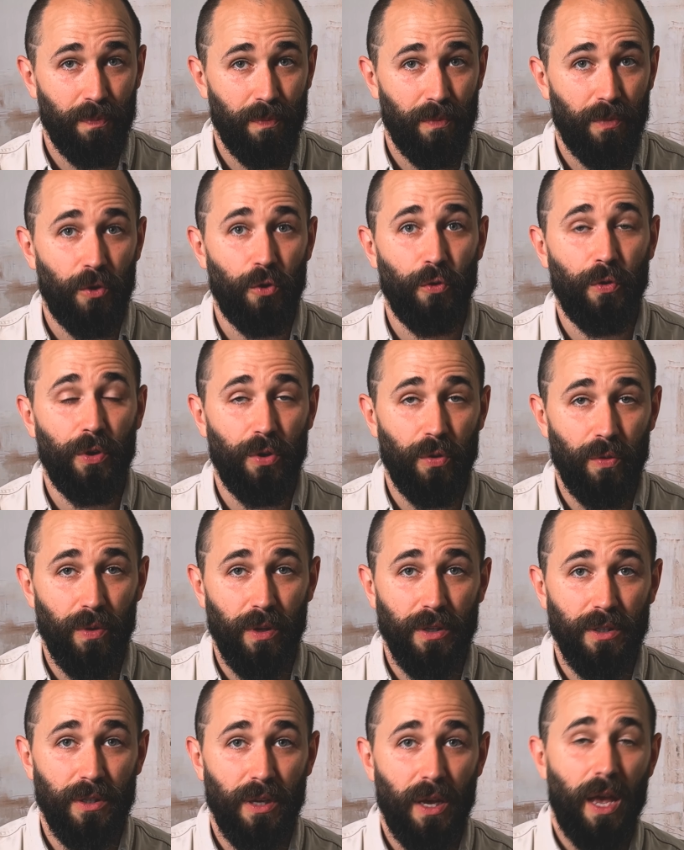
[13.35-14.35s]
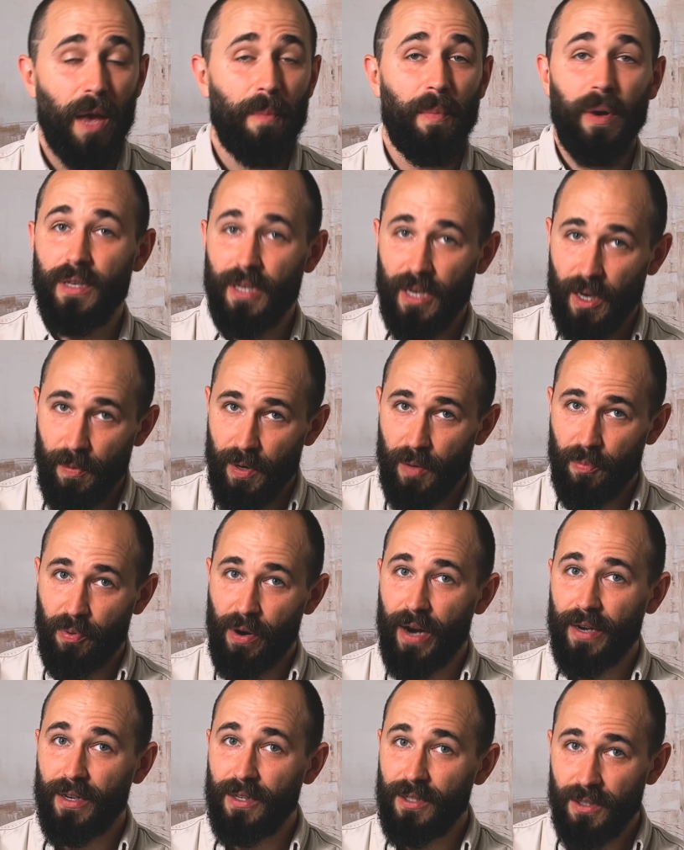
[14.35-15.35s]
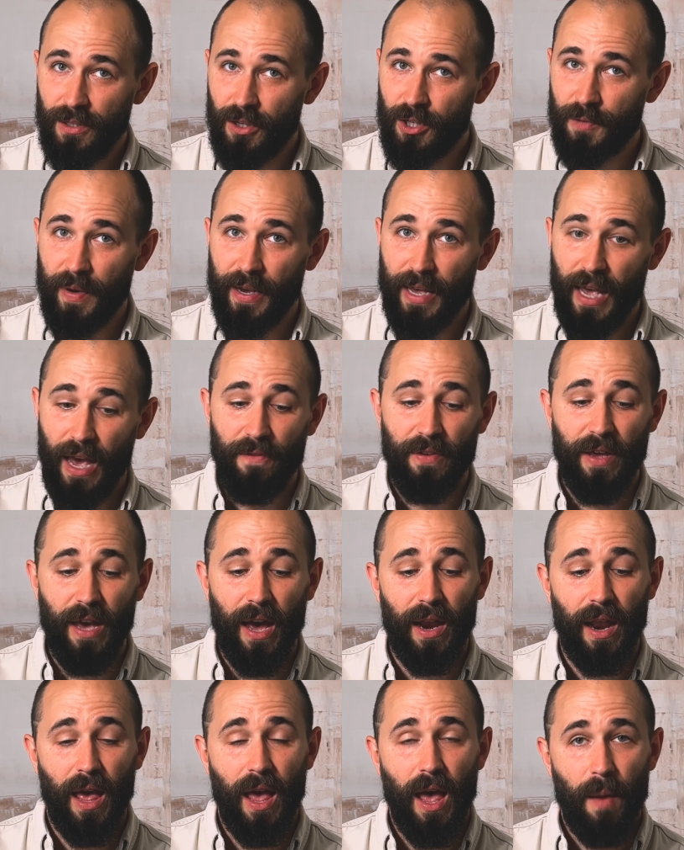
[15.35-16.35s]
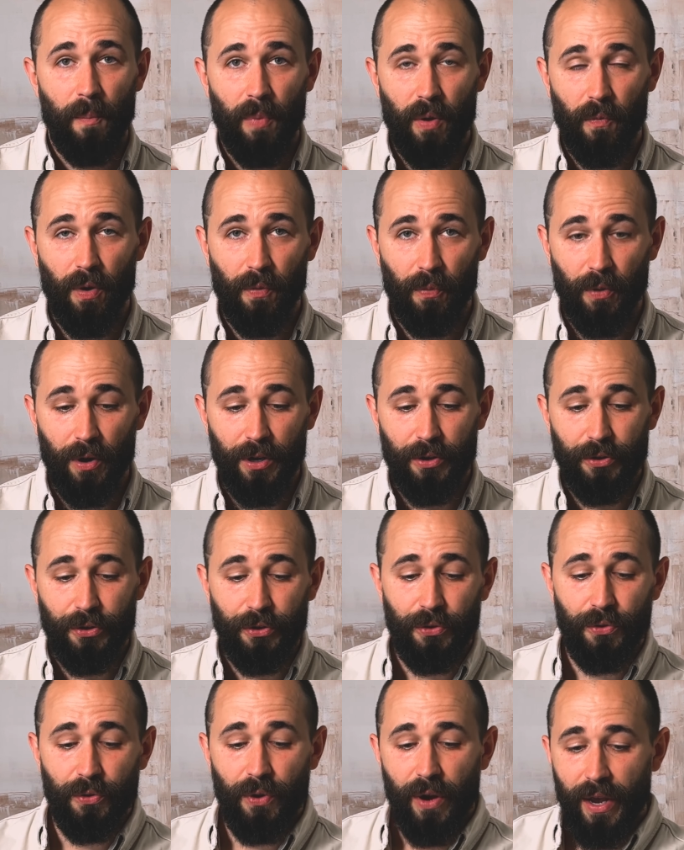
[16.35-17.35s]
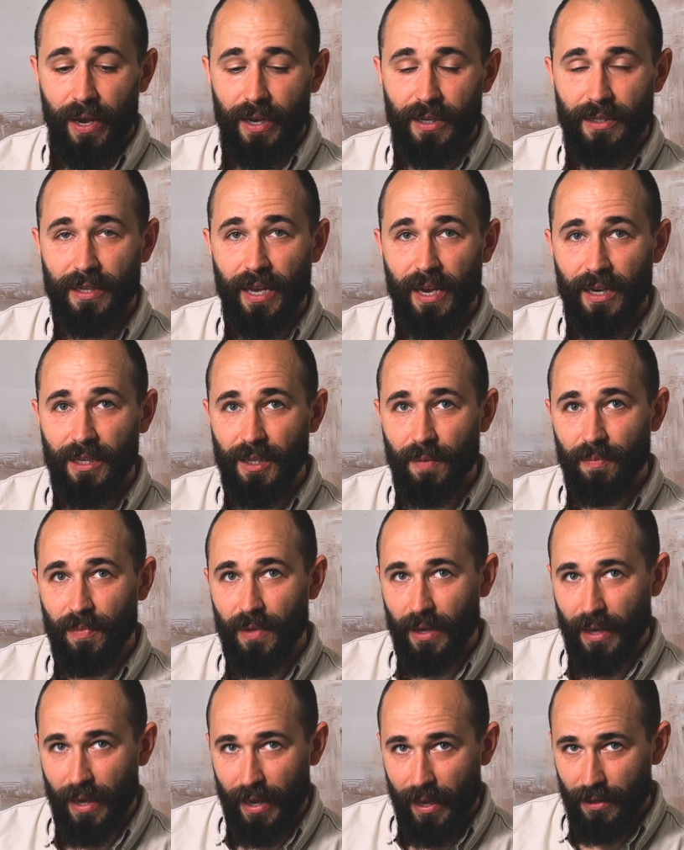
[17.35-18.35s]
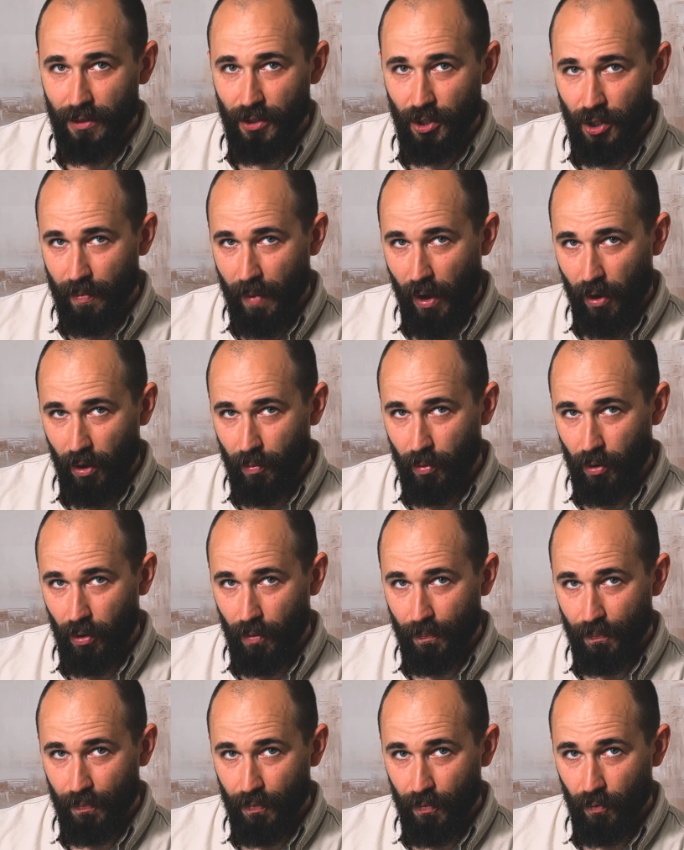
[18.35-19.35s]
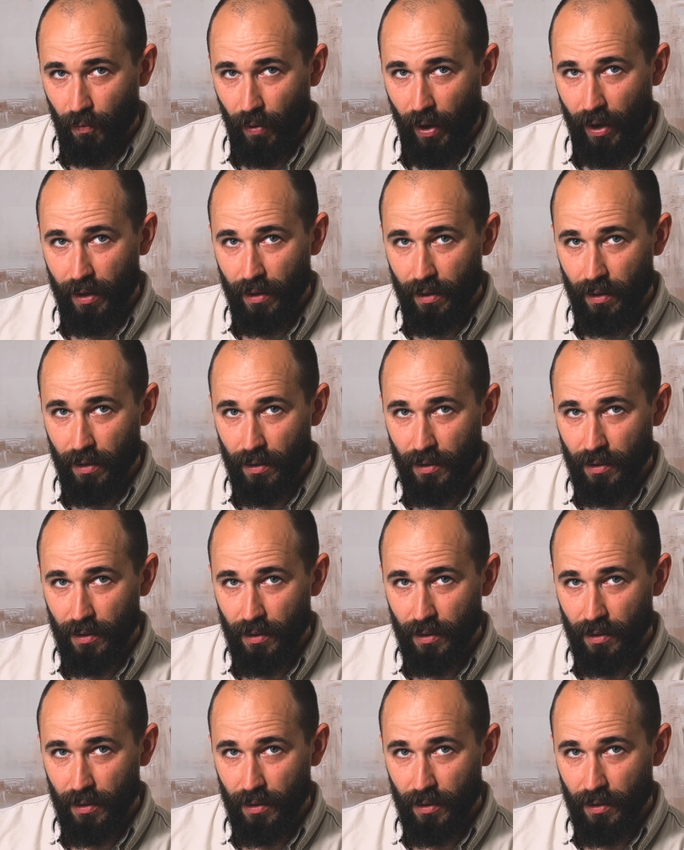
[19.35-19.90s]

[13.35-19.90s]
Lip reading: You can do this. It might take a bit of practice, there's my caveat, but what we're gonna do is take something insurmountable, right?